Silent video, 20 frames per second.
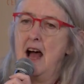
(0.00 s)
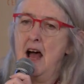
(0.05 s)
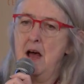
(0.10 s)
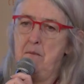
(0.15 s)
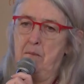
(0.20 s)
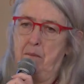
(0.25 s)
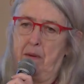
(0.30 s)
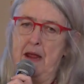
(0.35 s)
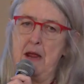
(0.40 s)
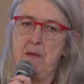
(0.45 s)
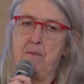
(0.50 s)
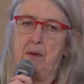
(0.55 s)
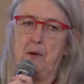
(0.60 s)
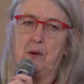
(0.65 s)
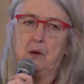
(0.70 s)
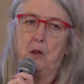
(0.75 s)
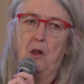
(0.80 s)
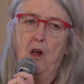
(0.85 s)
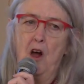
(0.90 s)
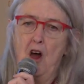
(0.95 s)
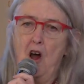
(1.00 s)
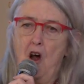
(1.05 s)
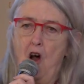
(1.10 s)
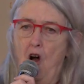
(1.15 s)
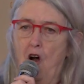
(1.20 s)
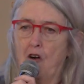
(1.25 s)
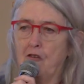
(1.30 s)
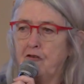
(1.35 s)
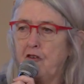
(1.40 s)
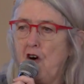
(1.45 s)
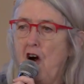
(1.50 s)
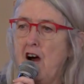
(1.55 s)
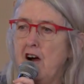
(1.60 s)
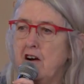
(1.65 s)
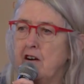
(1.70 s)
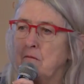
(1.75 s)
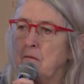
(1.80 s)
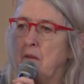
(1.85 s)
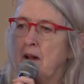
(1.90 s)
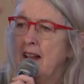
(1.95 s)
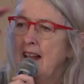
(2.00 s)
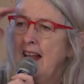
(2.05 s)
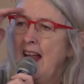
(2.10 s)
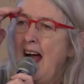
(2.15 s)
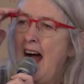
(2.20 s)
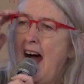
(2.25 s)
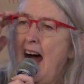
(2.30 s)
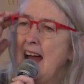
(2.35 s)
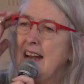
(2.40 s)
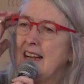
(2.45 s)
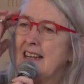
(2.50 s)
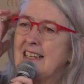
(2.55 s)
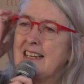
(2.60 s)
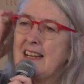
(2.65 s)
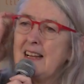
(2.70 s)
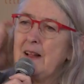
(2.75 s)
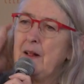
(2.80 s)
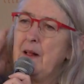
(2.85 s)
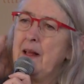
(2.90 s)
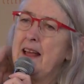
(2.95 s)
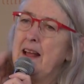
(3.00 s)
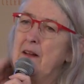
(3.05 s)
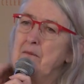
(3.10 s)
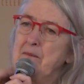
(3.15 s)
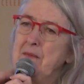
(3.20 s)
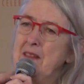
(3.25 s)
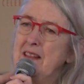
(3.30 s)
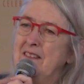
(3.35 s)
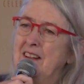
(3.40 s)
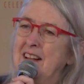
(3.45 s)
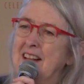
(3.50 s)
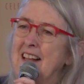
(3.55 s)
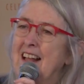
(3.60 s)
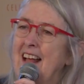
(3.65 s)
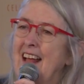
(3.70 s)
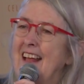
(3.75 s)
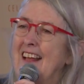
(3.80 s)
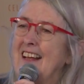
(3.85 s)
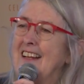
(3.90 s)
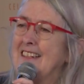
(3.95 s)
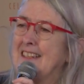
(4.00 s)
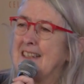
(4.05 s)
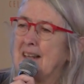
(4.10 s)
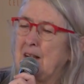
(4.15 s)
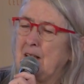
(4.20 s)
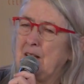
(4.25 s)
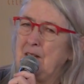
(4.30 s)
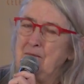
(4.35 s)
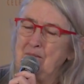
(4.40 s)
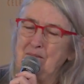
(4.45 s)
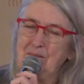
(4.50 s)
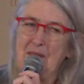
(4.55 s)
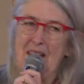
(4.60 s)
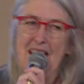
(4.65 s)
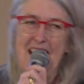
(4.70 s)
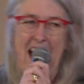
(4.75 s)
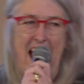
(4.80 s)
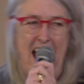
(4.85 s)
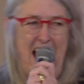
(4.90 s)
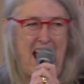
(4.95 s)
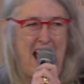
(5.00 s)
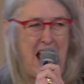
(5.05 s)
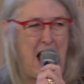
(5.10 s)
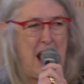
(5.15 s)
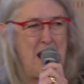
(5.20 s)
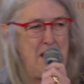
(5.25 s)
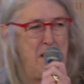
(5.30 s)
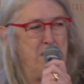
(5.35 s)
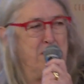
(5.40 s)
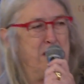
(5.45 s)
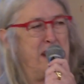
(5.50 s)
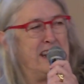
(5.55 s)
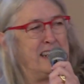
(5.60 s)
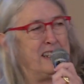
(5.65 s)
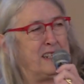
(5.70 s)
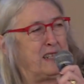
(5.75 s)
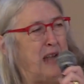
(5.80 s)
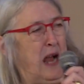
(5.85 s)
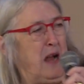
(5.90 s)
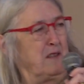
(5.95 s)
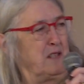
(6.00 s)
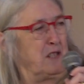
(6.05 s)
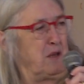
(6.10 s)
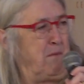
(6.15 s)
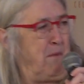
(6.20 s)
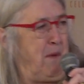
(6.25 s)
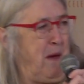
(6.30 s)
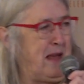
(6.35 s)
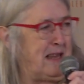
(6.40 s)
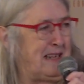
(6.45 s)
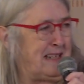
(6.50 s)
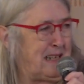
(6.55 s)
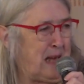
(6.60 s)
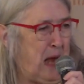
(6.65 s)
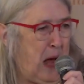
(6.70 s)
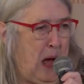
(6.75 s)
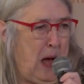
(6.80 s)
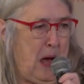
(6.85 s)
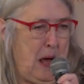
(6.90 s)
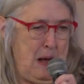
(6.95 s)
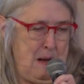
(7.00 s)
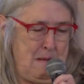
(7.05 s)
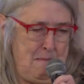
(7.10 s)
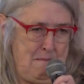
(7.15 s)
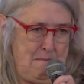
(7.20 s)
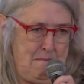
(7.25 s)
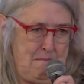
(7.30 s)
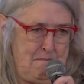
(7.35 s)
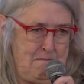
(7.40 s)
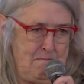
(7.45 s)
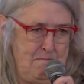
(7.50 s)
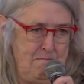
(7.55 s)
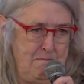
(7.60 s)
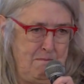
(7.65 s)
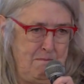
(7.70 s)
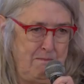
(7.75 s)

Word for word: and people of Rome. And it, it's a, it sounds a bit, um,